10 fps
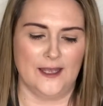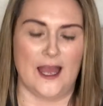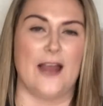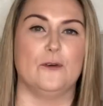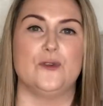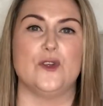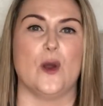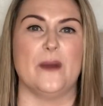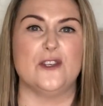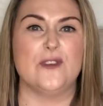I've also got
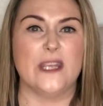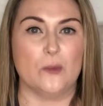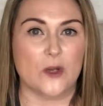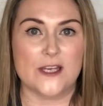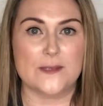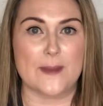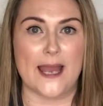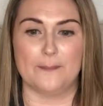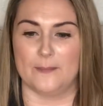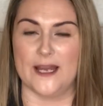my tricky word mat,
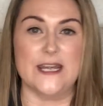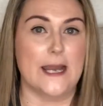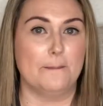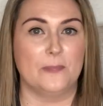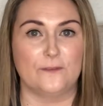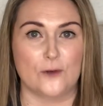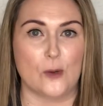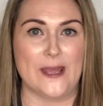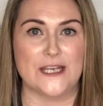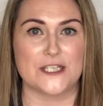my number
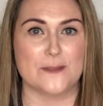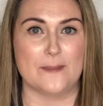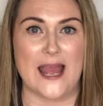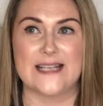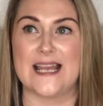formation mat,